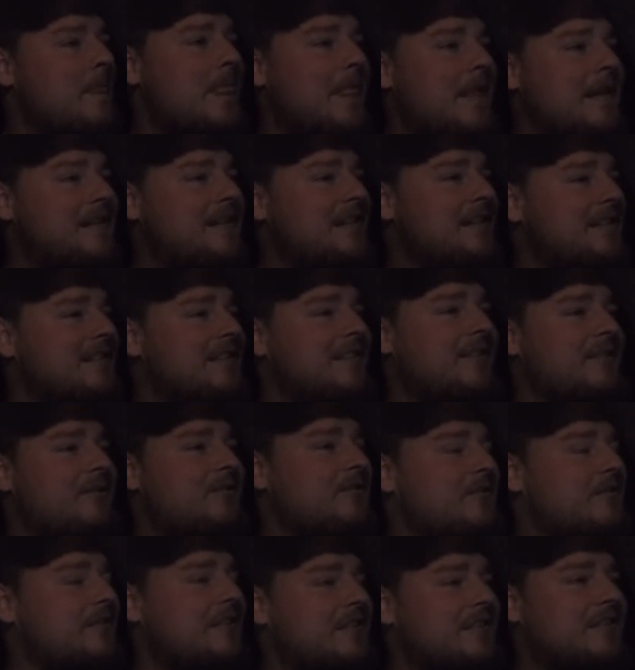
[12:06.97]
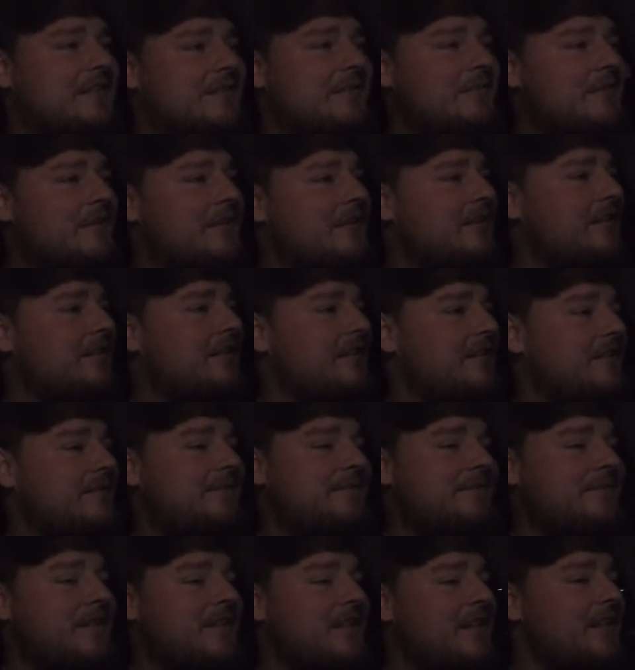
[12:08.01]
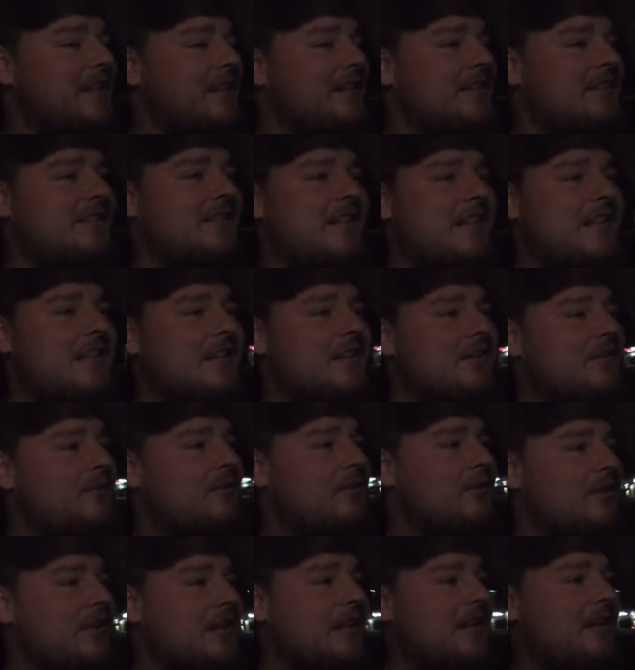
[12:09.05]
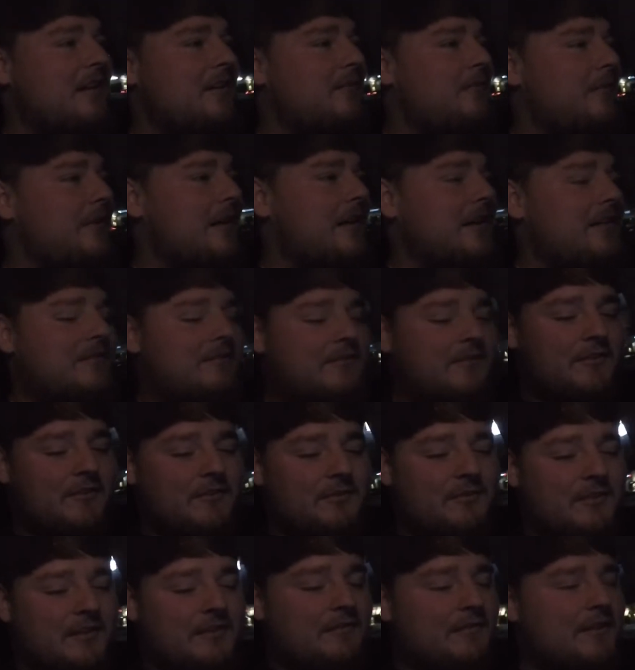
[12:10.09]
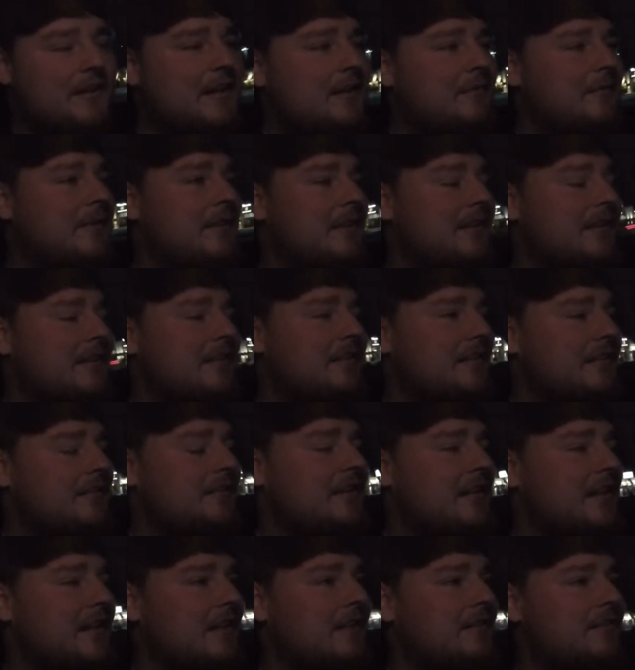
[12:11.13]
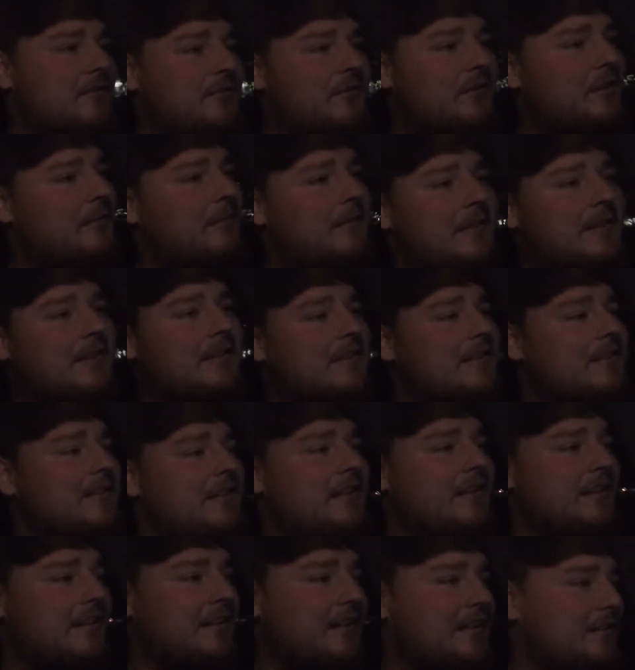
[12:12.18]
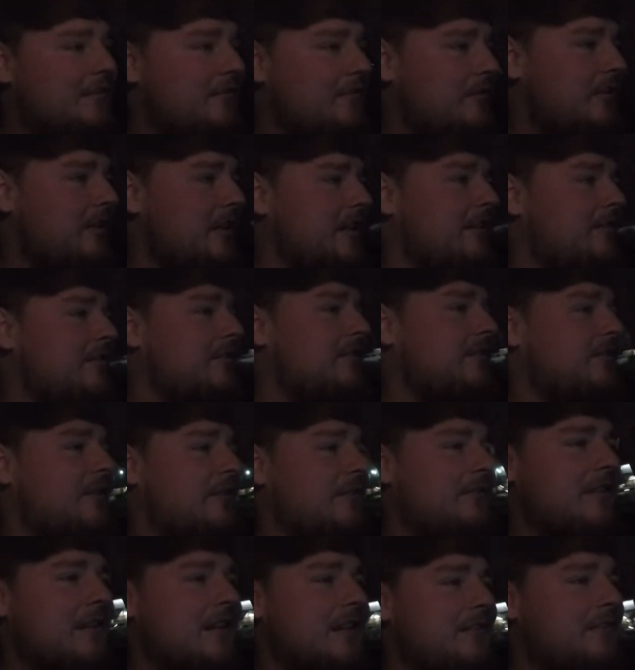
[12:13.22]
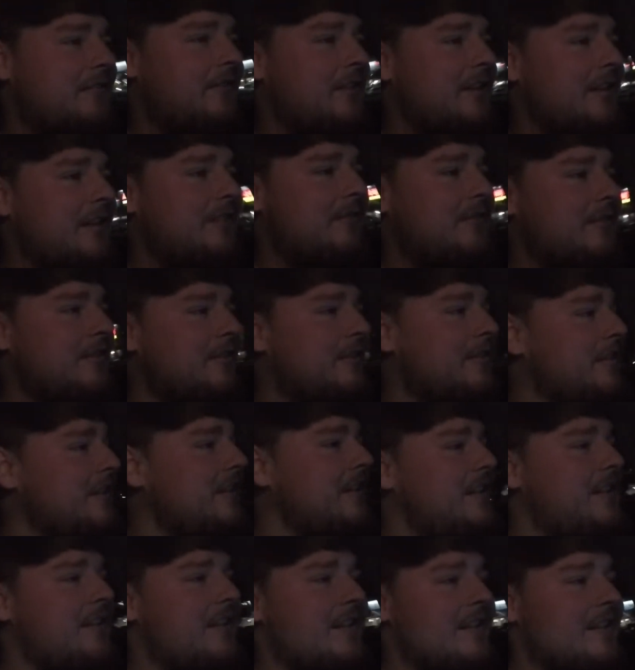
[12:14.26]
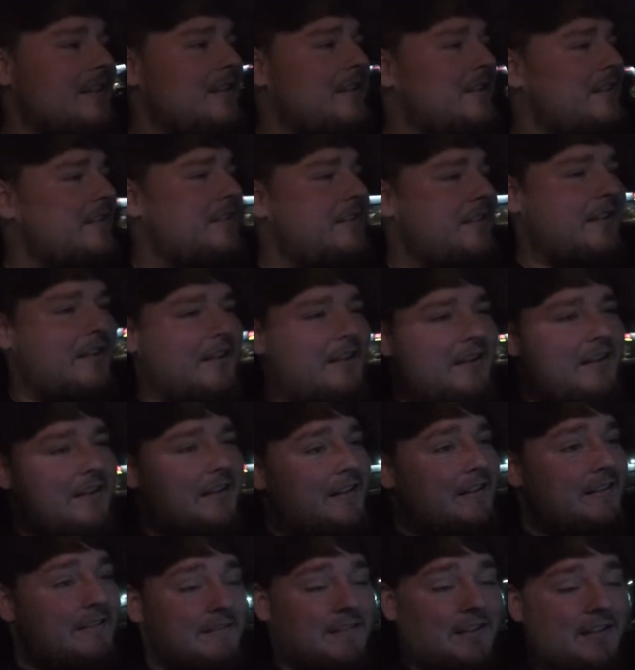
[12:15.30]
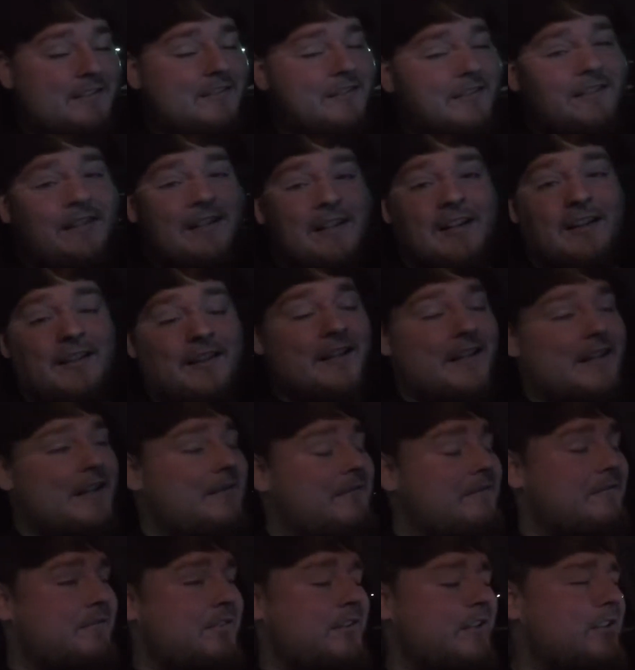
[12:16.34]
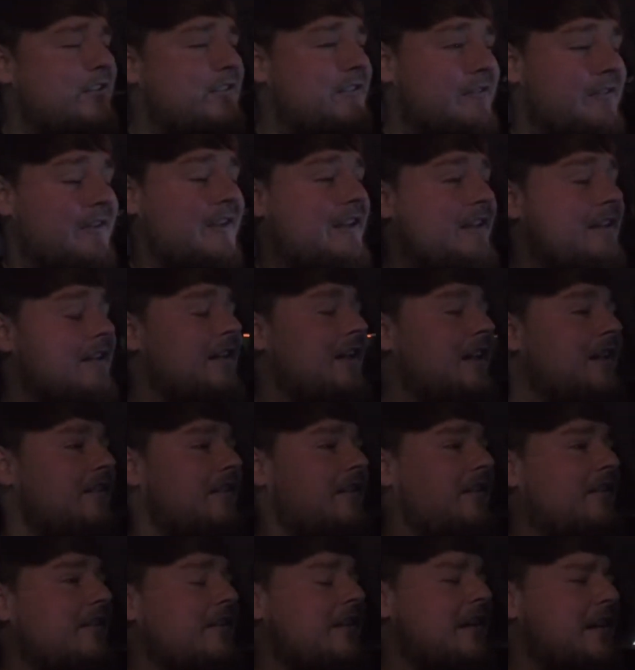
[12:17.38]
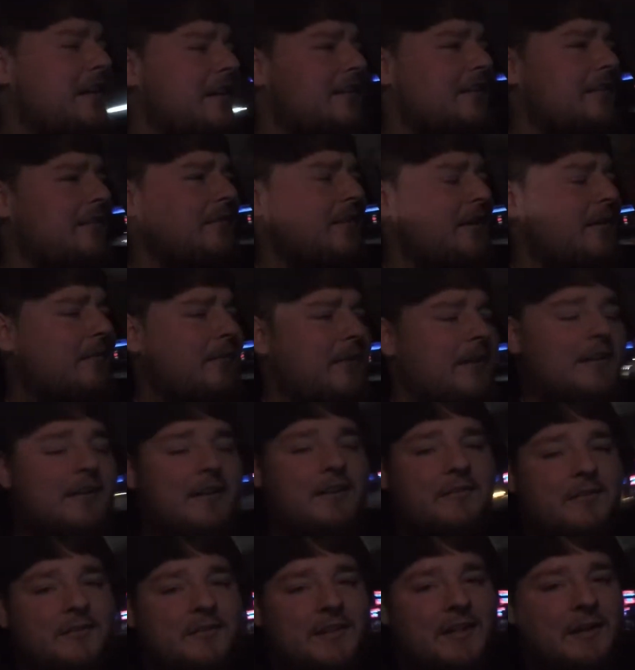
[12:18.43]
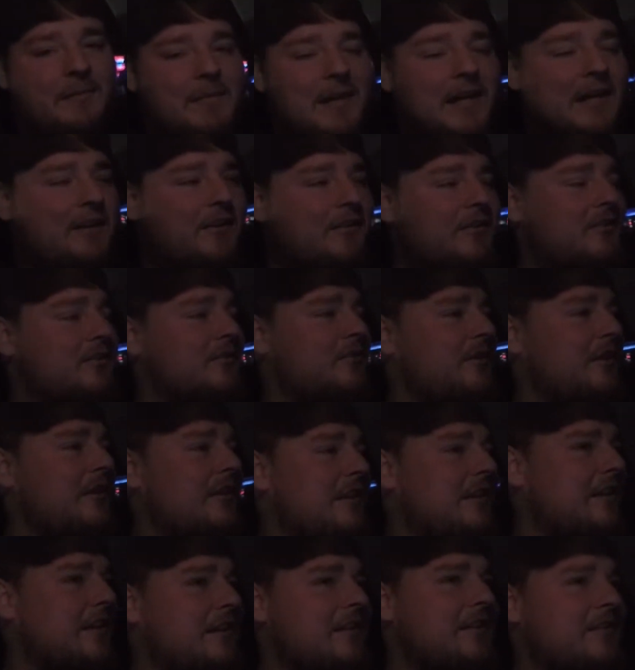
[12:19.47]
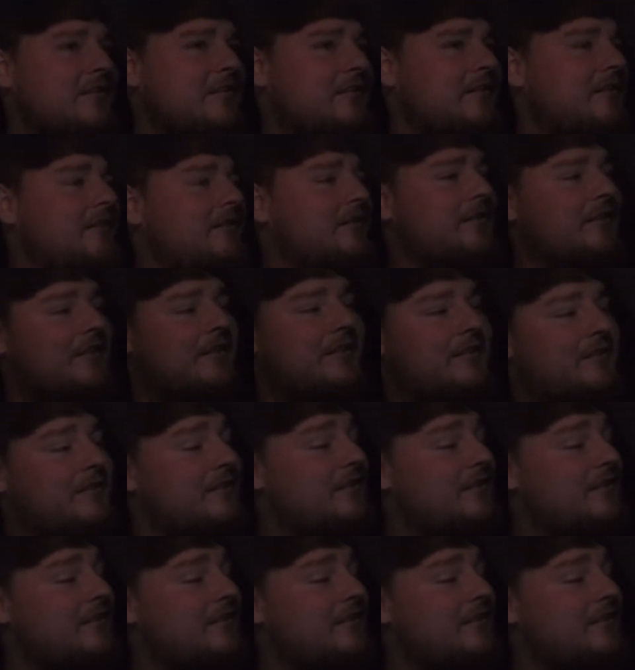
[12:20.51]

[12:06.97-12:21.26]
just the whole system with the sending the order out and waiting for 25 minutes to check, 20 minutes to check in, whatever, 25, whatever. I was going to tell y'all, they keep fluctuating. I don't know. It kind of seems like I'm getting offers now back on the 20 like I used to. So,